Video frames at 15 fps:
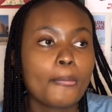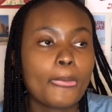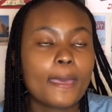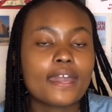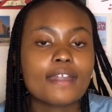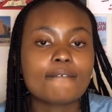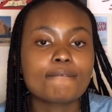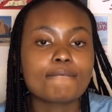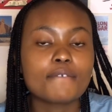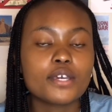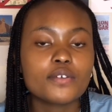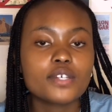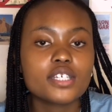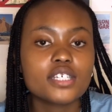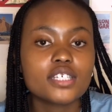and I'm
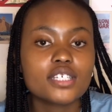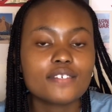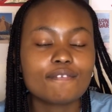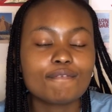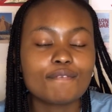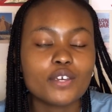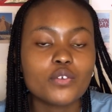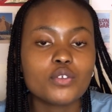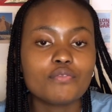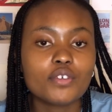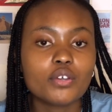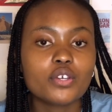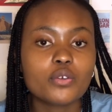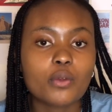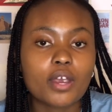very, very,
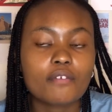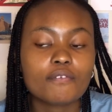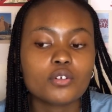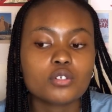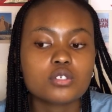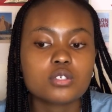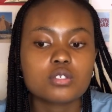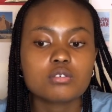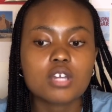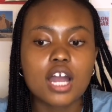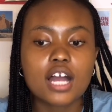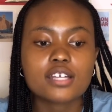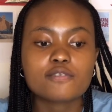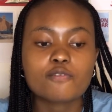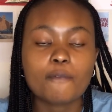very grateful to you
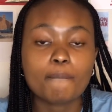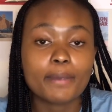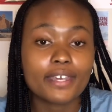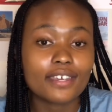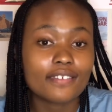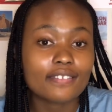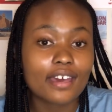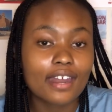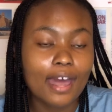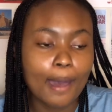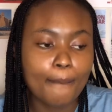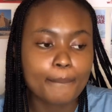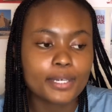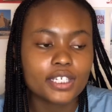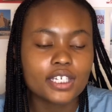guys for making that
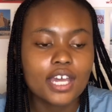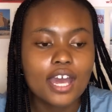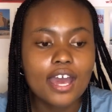happen.